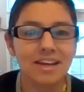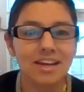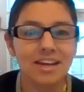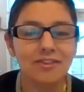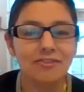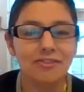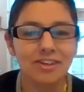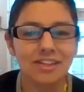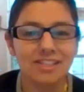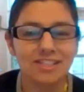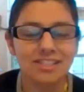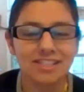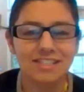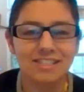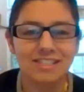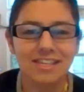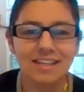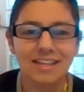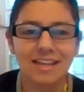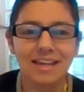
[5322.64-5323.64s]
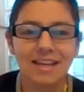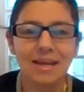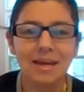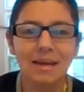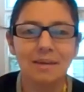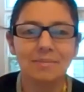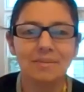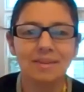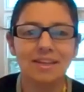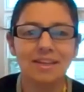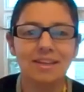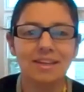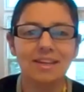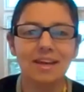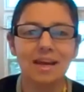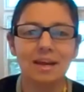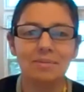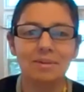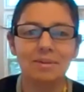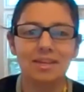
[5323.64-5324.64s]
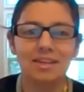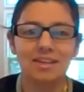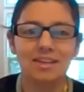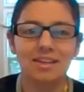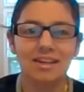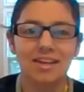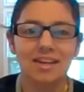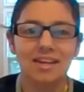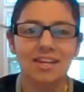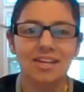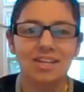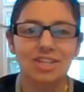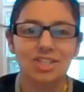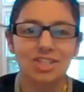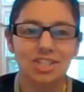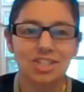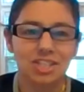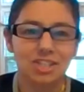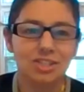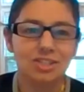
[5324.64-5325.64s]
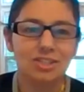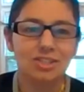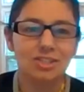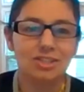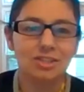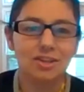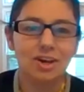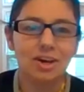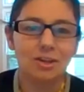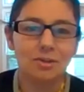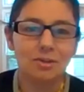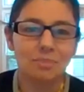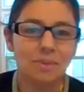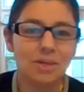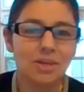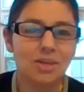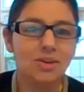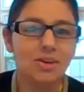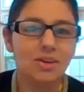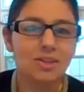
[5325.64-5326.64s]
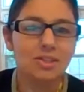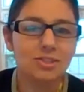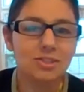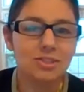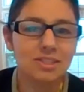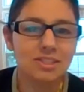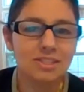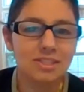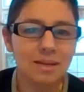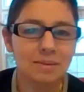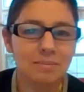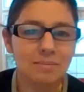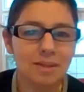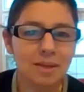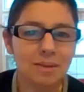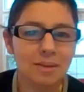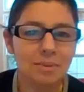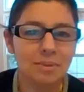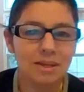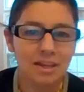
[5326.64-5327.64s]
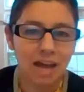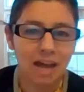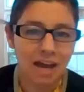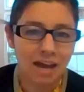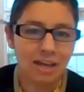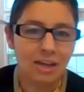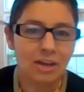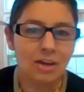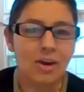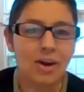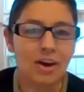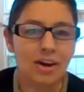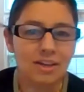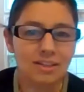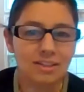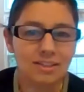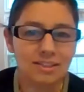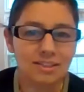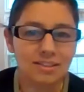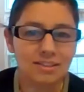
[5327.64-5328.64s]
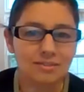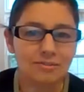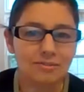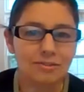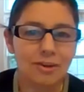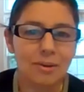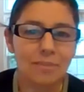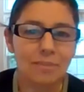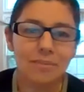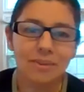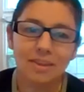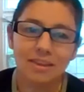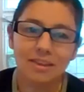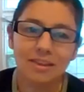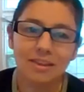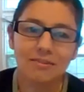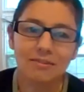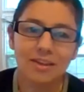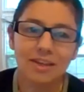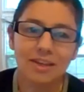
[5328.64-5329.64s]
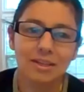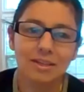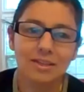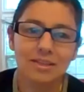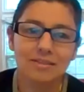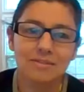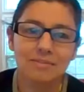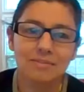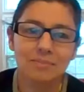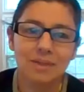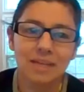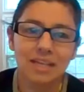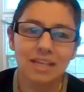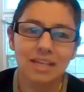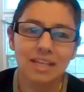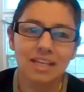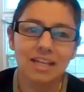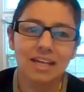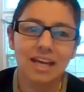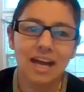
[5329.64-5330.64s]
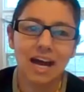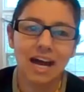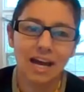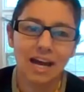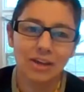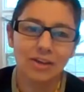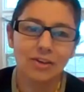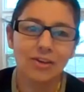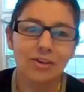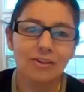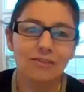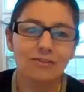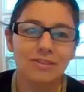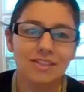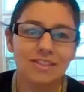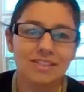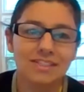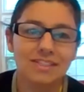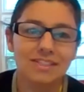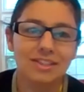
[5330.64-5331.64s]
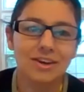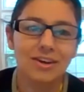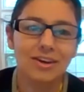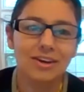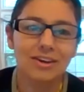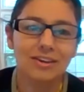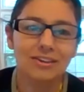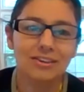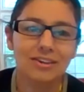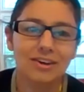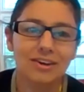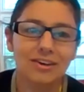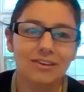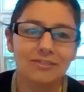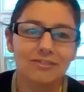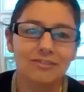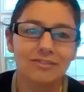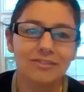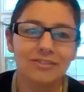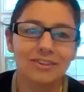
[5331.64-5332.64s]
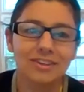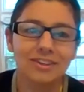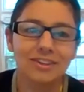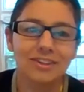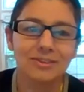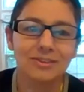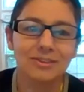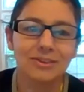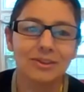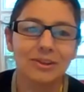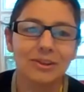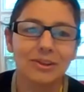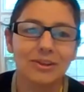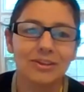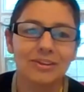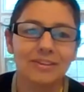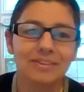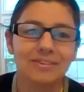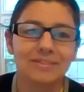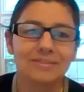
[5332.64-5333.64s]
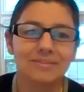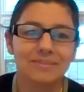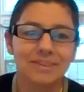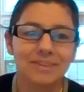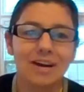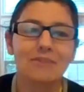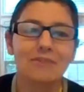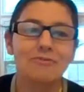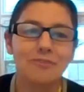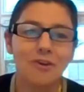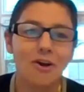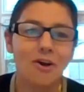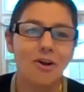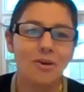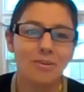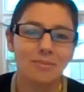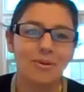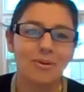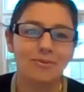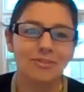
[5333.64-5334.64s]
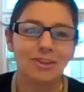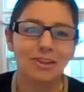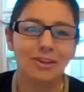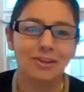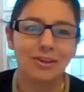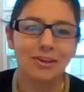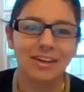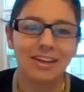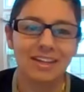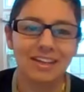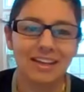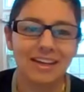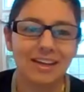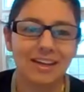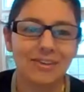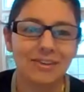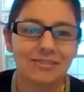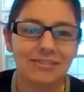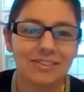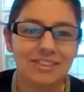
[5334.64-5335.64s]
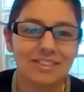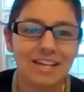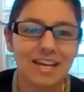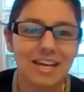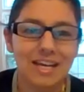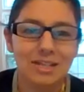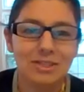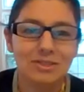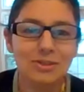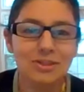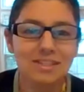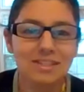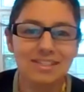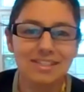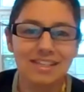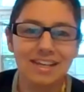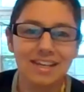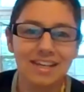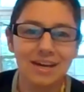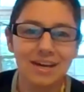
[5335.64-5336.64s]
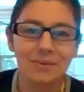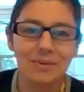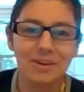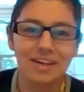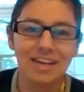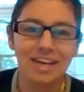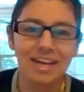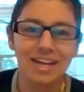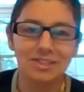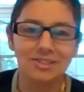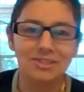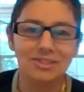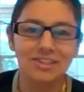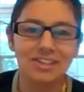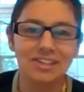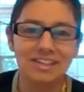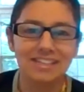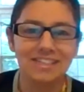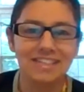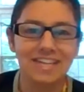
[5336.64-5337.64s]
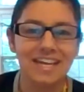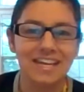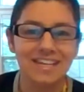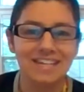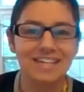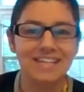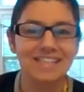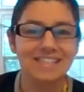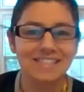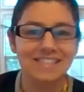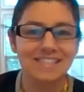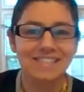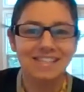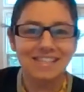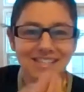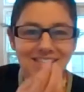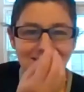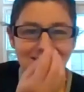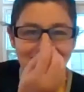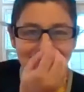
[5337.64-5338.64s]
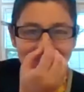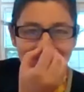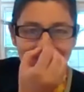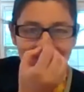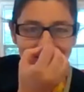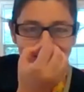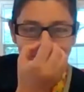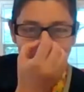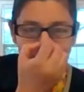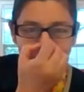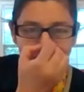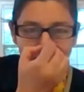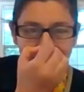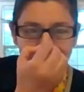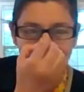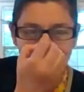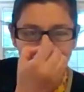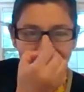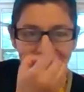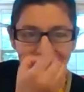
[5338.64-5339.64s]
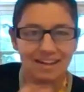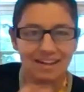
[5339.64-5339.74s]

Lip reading: effulgence. And then I'm thinking, I mean, she taught me also the same thing, but I got from the very beginning, I always thought of, a form of the Lord. And I always, so it's like our natural tendencies and they